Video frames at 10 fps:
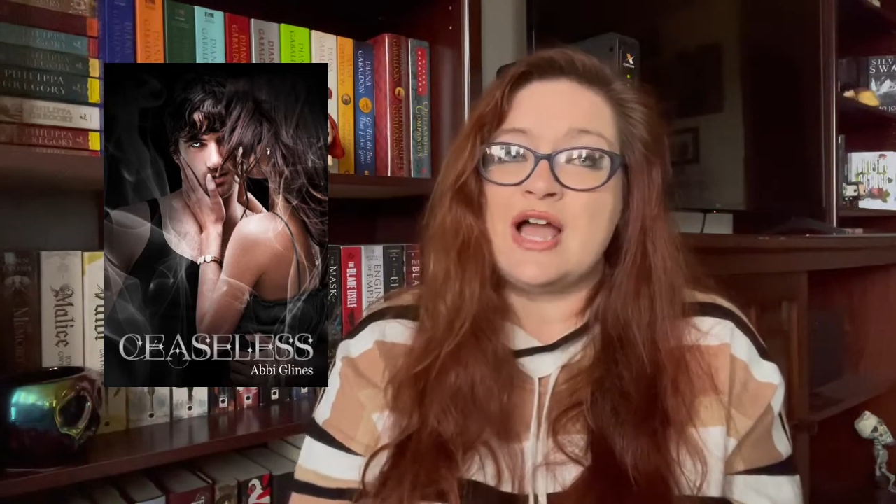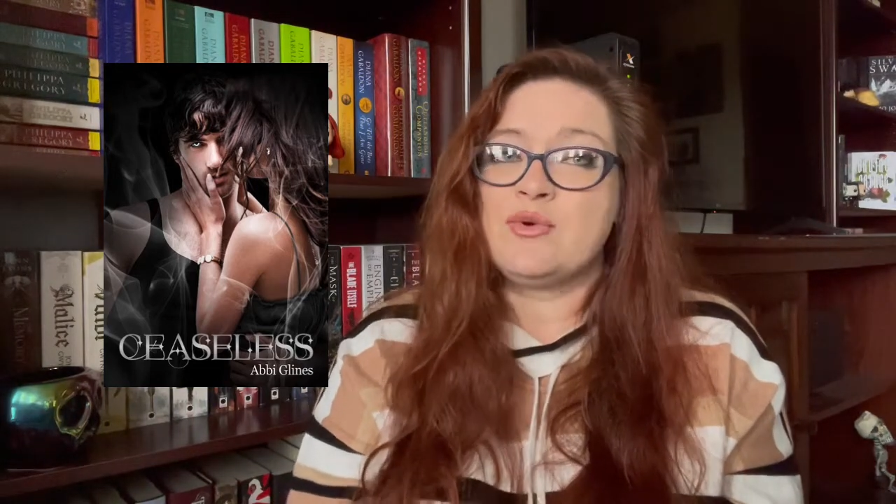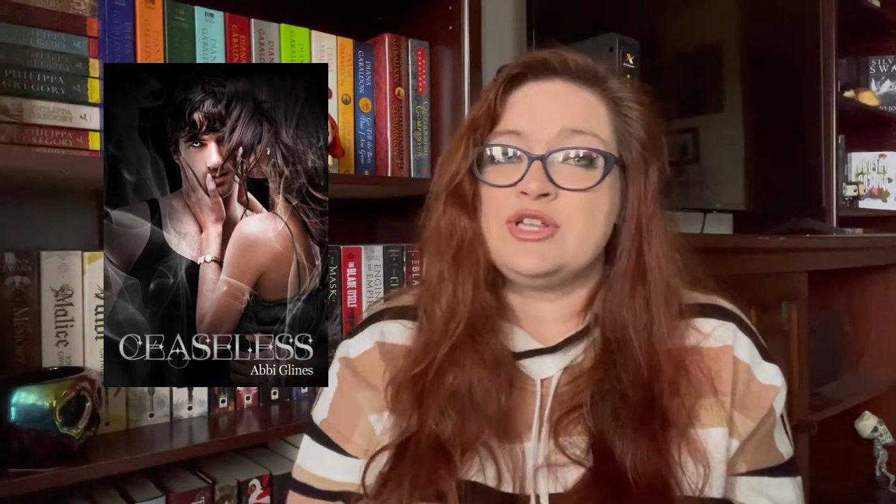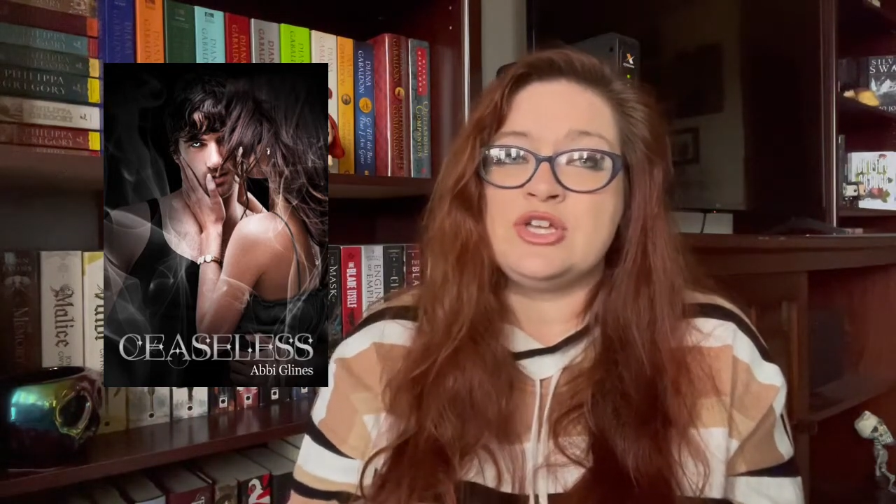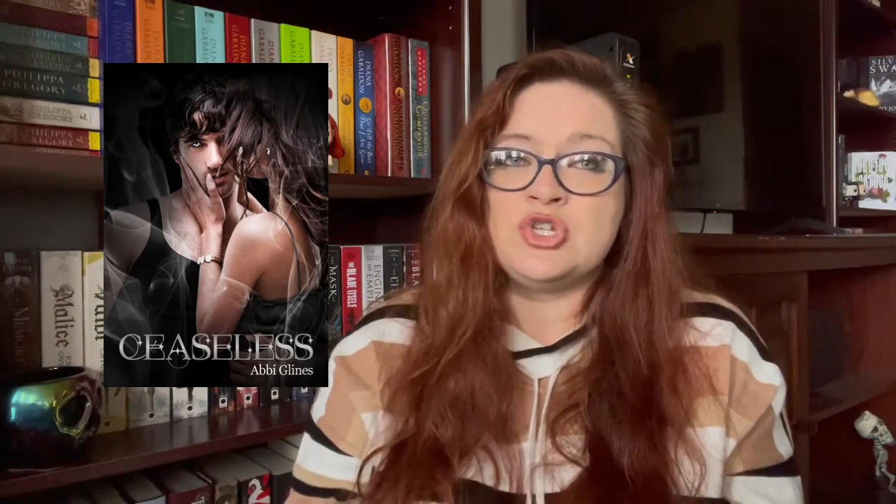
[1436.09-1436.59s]
I
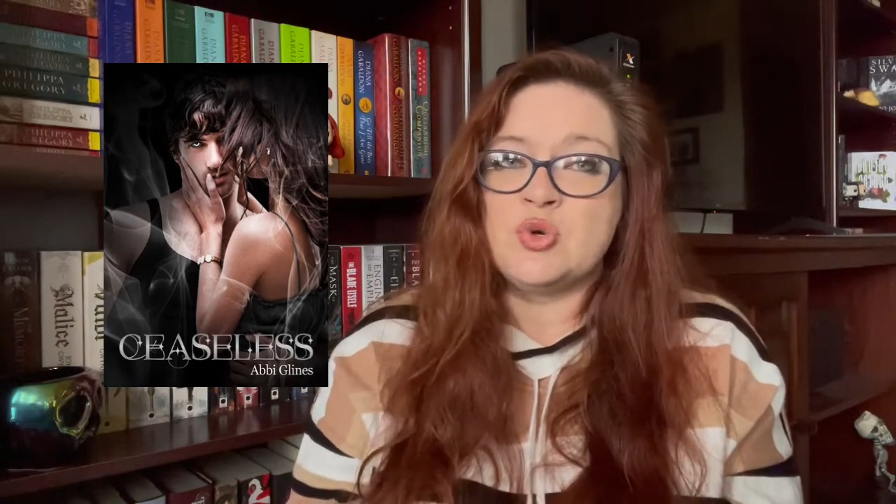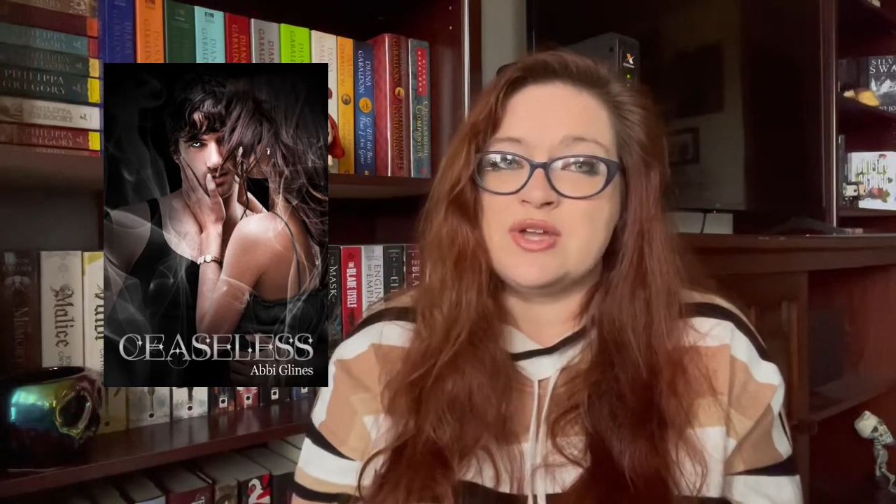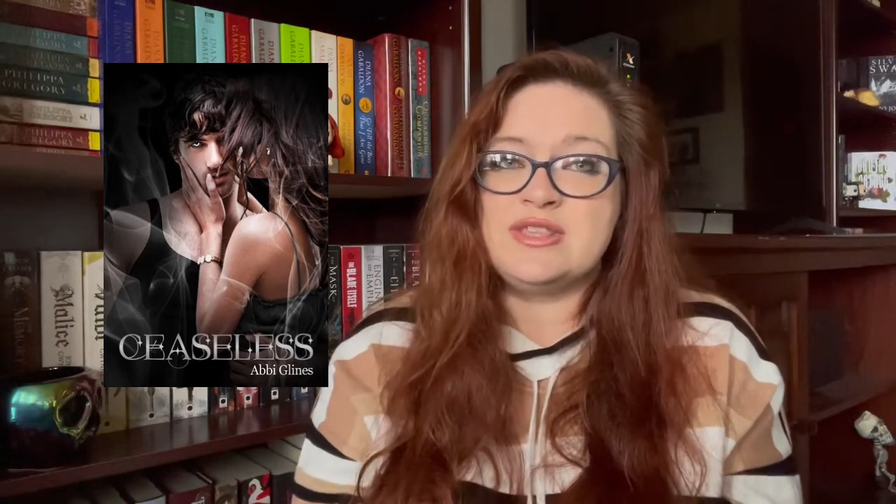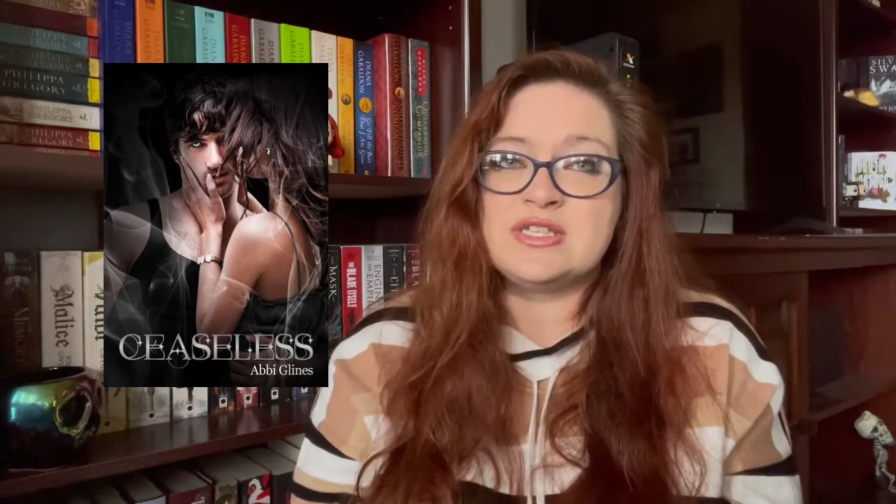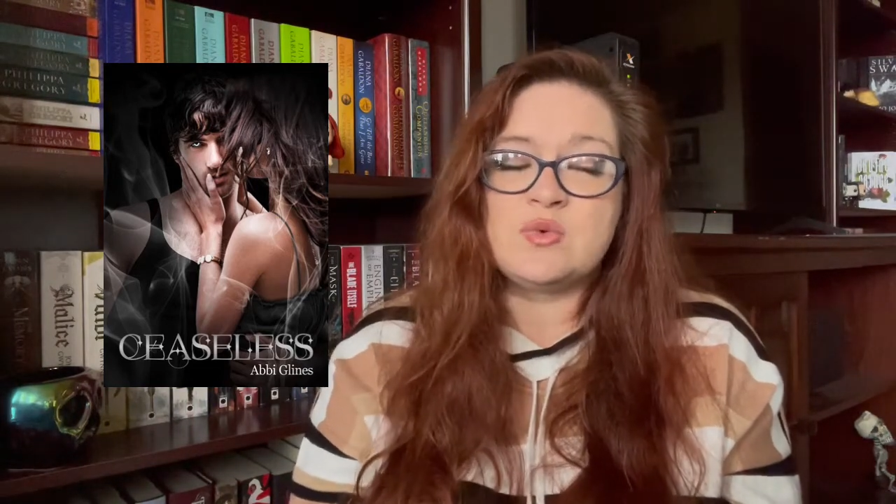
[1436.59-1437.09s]
really
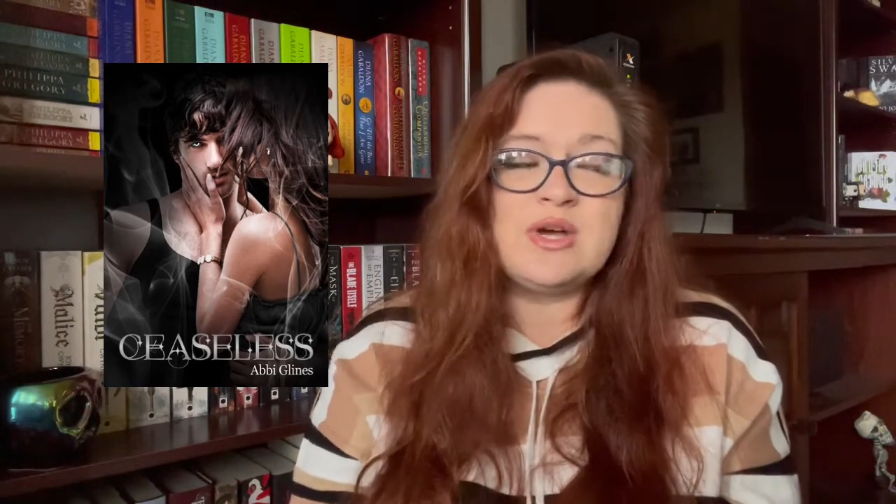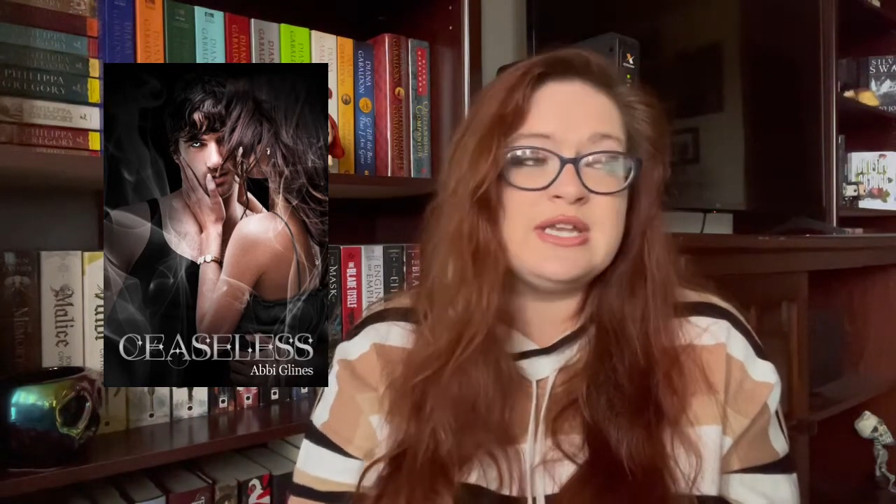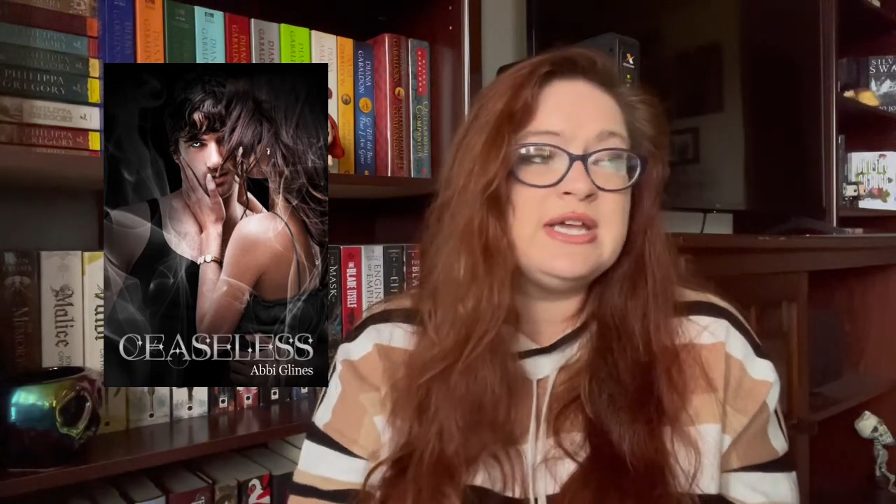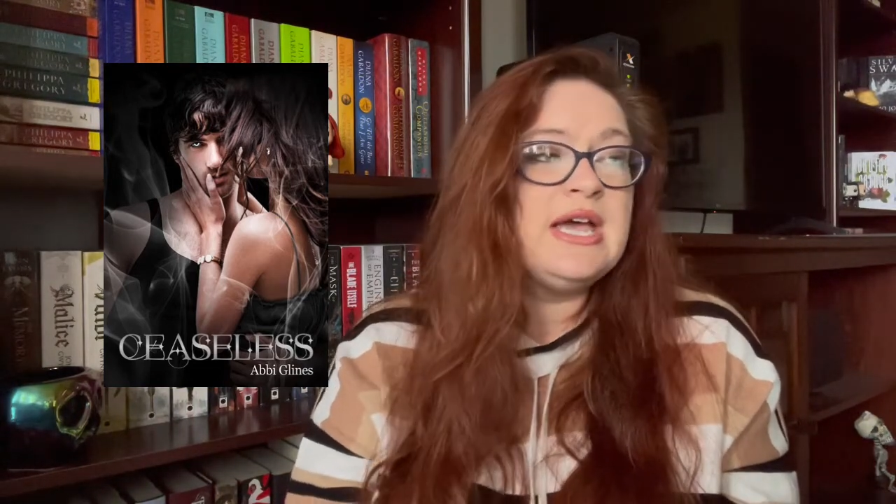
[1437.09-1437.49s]
enjoyed this one,